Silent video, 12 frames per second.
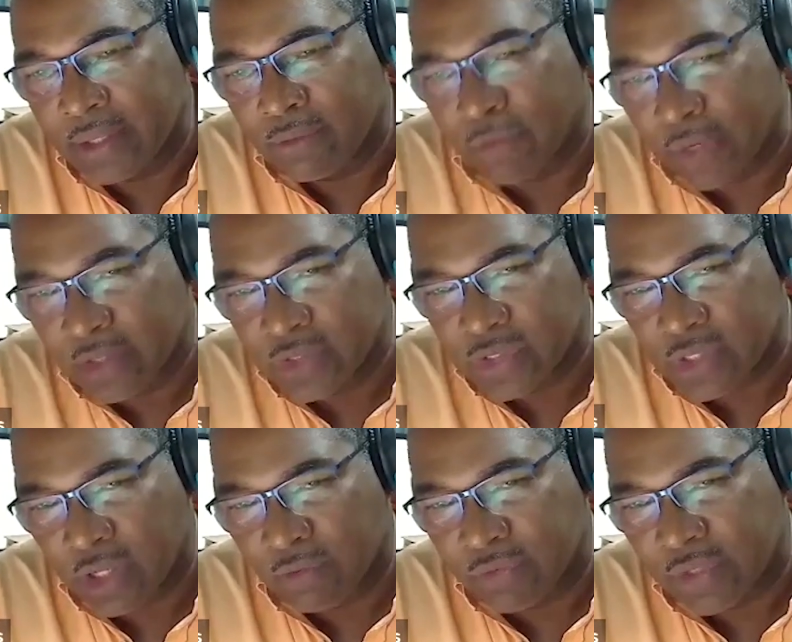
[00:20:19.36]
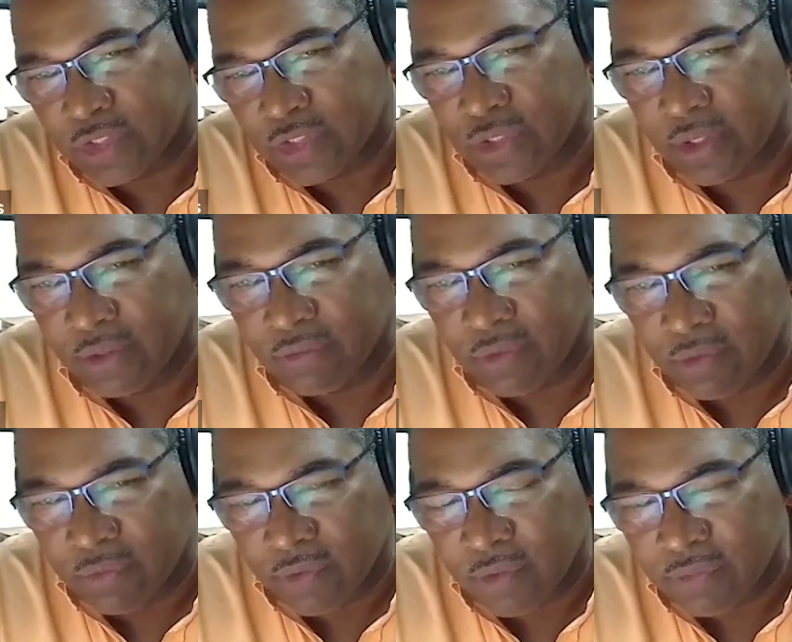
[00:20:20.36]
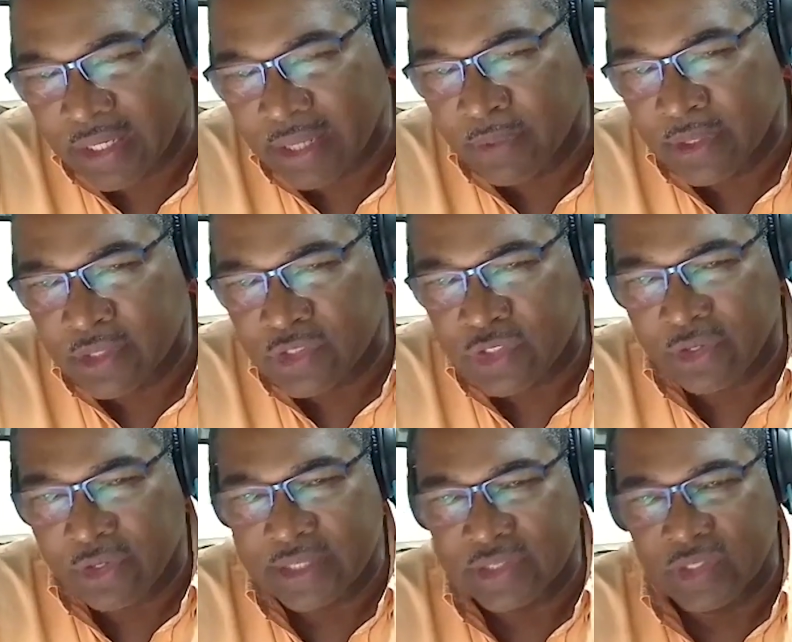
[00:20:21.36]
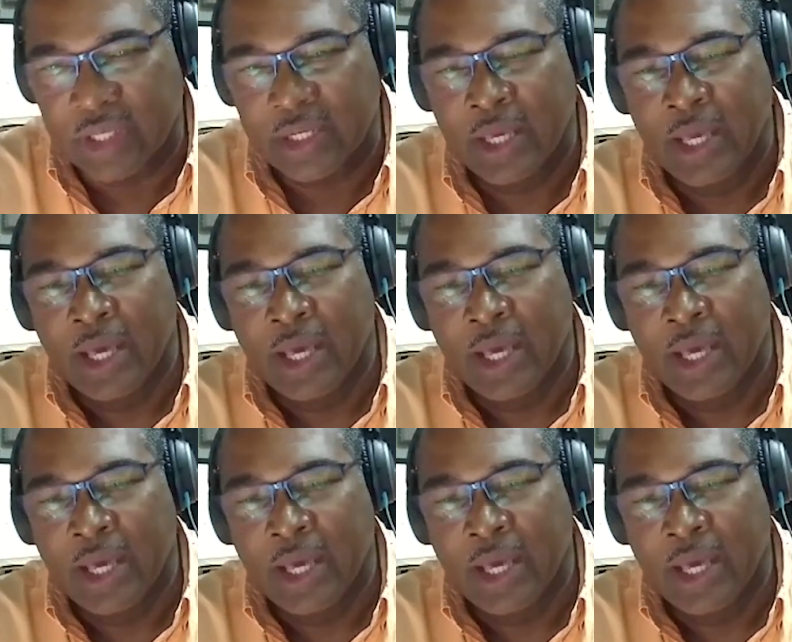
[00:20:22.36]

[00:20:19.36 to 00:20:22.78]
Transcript: rigors of the labor in the sugar estate.